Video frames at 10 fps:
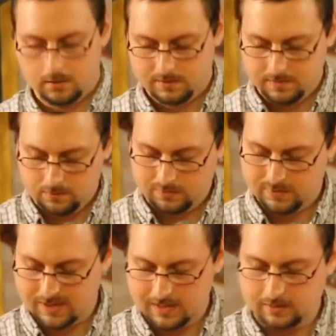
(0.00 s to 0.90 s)
I spent
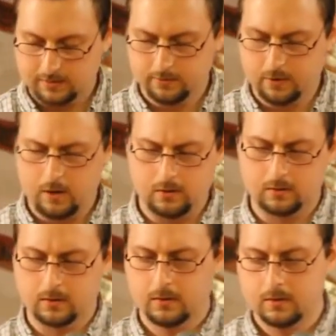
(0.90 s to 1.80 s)
one day too
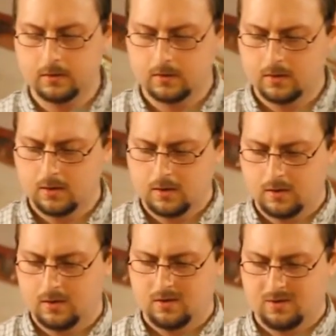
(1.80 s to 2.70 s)
long
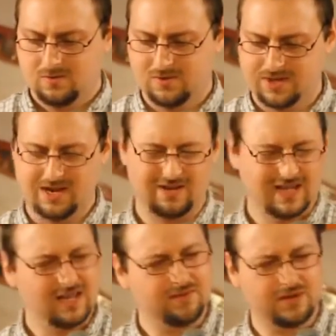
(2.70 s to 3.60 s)

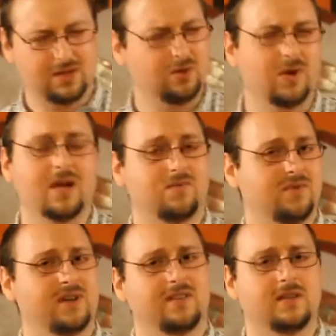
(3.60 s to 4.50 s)
without giving you
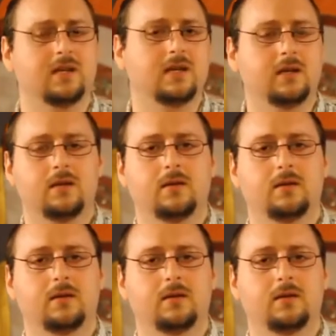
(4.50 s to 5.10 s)
everything.